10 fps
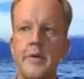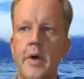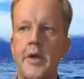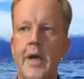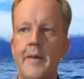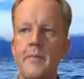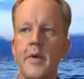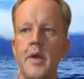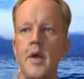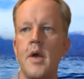okay.
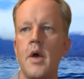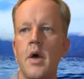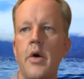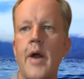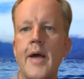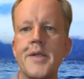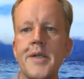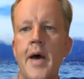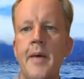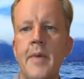All right.
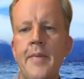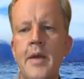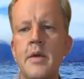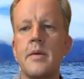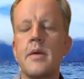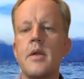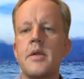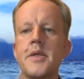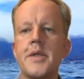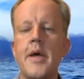Um, and then
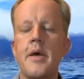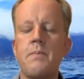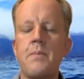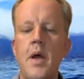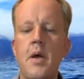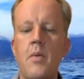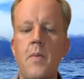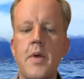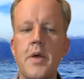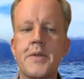just a
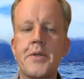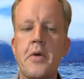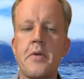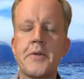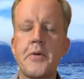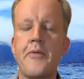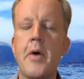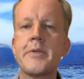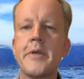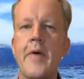sort of, sort of
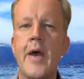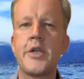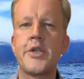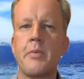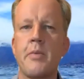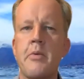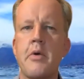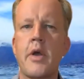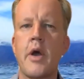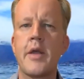observation when we
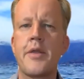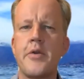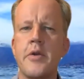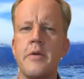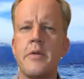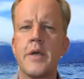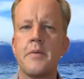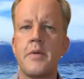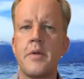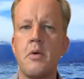were going through
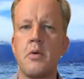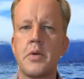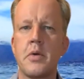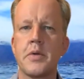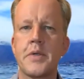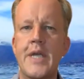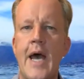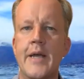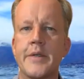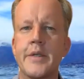the, your your
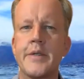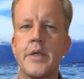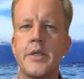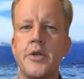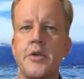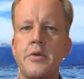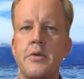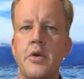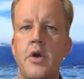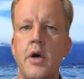stats is that you
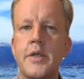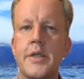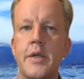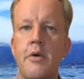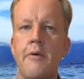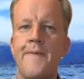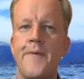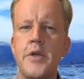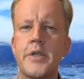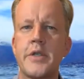you got your
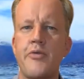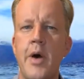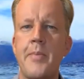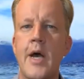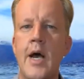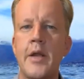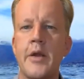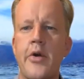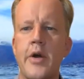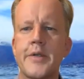first Robben
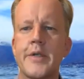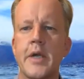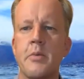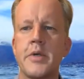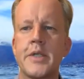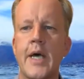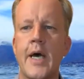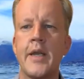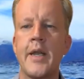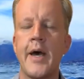Island crossing was
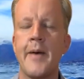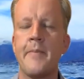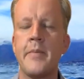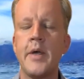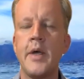done um,